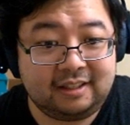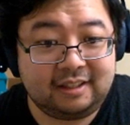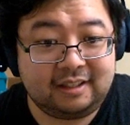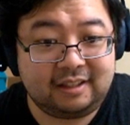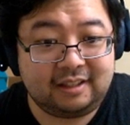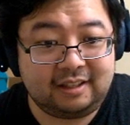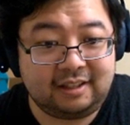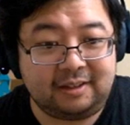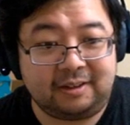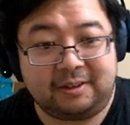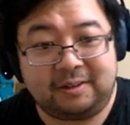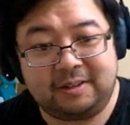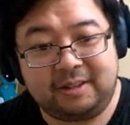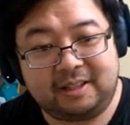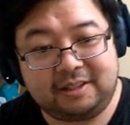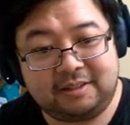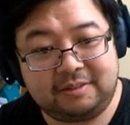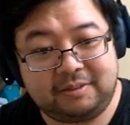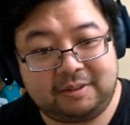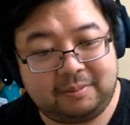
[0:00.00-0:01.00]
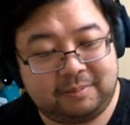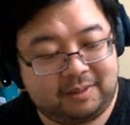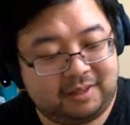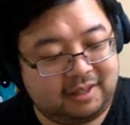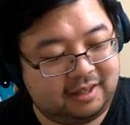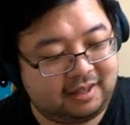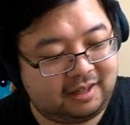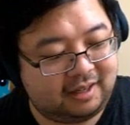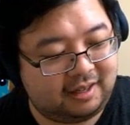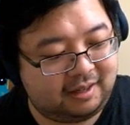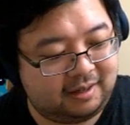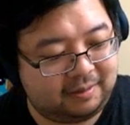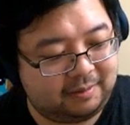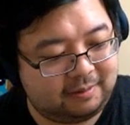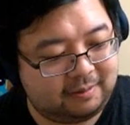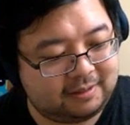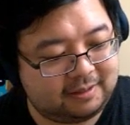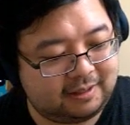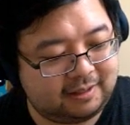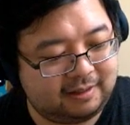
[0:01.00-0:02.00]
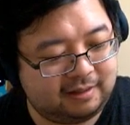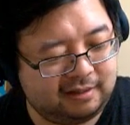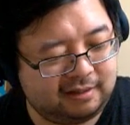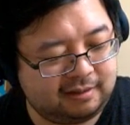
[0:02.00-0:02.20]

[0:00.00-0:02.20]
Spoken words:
Oh, that's from the what was it?